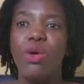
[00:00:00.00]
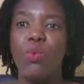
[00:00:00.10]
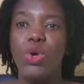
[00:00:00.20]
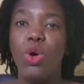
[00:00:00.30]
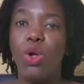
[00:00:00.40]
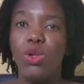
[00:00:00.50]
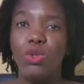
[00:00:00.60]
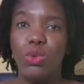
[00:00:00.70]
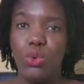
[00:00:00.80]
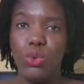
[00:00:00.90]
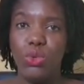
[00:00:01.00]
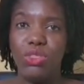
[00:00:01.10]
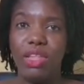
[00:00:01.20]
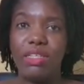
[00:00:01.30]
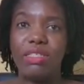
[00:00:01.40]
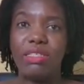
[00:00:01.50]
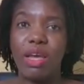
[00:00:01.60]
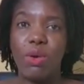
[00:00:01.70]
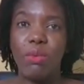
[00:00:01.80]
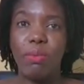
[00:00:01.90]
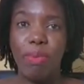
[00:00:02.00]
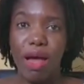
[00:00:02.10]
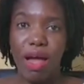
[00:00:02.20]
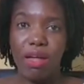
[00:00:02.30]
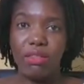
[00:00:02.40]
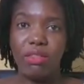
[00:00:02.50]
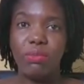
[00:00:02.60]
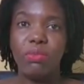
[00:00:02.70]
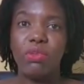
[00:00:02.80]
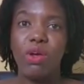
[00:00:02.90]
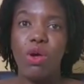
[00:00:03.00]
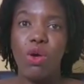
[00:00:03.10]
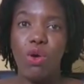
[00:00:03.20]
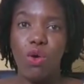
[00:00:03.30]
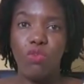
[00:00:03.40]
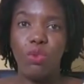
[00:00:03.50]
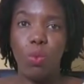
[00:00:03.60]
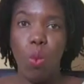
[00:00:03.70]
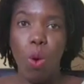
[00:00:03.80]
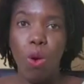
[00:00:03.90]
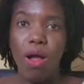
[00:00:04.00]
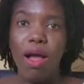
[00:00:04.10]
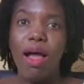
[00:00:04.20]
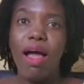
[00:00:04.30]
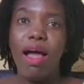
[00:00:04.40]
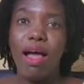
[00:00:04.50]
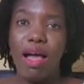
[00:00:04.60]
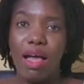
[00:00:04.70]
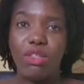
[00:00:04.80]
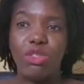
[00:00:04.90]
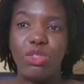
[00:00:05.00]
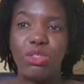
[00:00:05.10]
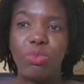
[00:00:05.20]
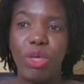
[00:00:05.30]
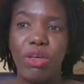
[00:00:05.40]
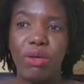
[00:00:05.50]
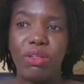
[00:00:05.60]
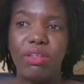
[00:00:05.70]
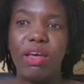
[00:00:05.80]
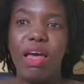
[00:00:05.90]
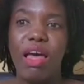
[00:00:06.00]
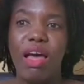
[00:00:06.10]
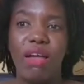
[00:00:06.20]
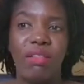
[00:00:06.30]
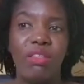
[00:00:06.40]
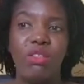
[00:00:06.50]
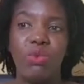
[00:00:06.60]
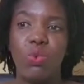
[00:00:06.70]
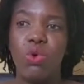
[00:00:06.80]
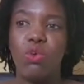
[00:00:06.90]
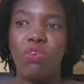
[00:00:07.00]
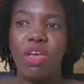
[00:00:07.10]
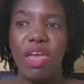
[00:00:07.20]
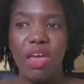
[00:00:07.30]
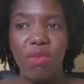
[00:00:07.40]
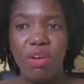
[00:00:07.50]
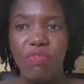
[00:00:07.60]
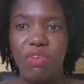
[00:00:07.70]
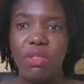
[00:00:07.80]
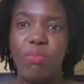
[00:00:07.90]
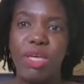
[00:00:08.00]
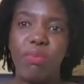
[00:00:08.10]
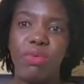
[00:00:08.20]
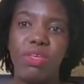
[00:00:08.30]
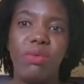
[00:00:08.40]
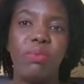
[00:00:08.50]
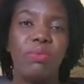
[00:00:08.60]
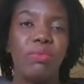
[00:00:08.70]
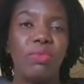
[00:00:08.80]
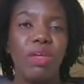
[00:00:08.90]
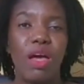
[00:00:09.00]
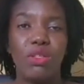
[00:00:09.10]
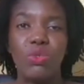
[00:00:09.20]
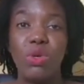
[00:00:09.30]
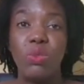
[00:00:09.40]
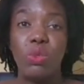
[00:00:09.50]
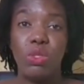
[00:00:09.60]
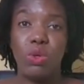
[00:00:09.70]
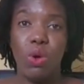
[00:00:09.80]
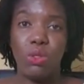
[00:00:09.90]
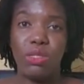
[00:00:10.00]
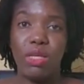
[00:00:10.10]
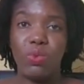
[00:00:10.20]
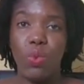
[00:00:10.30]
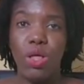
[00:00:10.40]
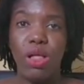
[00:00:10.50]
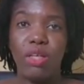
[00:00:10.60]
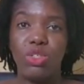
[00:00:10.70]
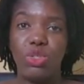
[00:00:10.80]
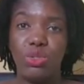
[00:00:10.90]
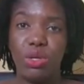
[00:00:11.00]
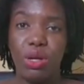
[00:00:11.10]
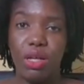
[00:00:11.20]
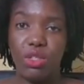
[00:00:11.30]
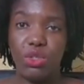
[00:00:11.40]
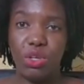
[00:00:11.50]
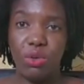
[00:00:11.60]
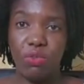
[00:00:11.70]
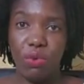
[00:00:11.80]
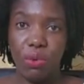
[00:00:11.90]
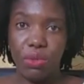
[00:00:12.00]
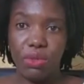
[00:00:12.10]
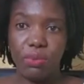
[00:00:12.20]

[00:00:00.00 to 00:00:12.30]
we all know that the second part of the work has just begun, and that is the work of caring for the baby. And so is it with us as well as children of God.